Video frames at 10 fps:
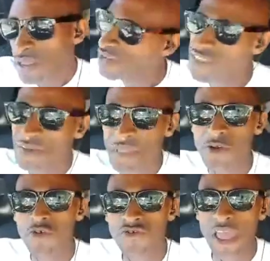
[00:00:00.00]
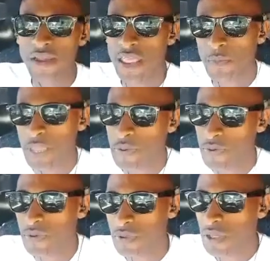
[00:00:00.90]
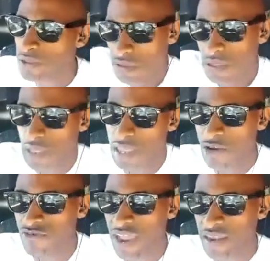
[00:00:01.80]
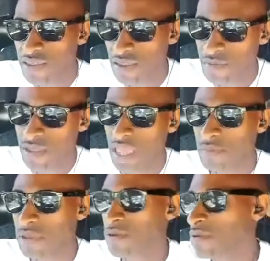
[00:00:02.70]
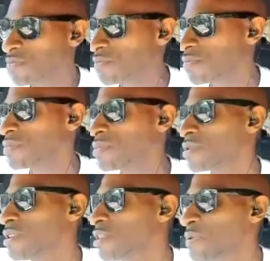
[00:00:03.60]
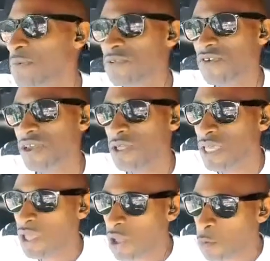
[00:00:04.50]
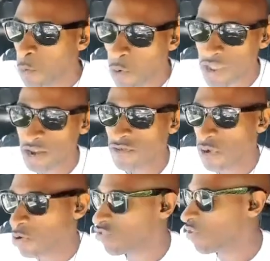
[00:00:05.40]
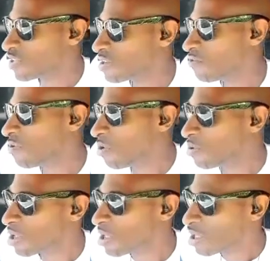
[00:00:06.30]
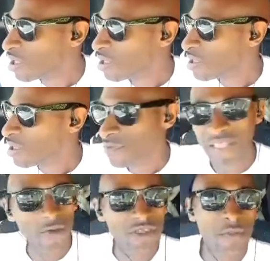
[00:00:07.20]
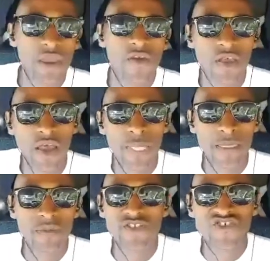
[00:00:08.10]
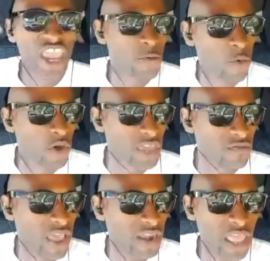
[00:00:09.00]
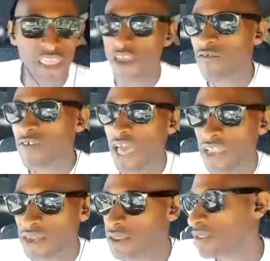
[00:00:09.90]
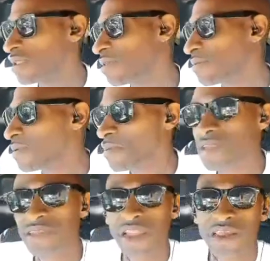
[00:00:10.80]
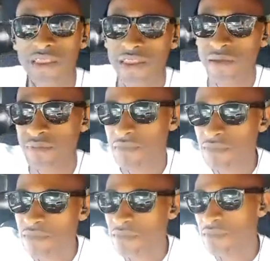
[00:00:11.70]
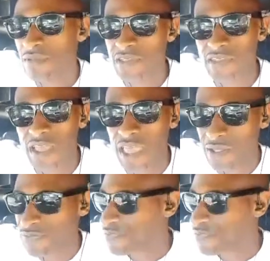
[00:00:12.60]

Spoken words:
Just having a little rant there, people. I get ranty sometimes, you know. These people trying to walk in the road, crossing the road. If that was America, we'd jaywalking right now, you get fined. But this is London, yeah. So it's alright.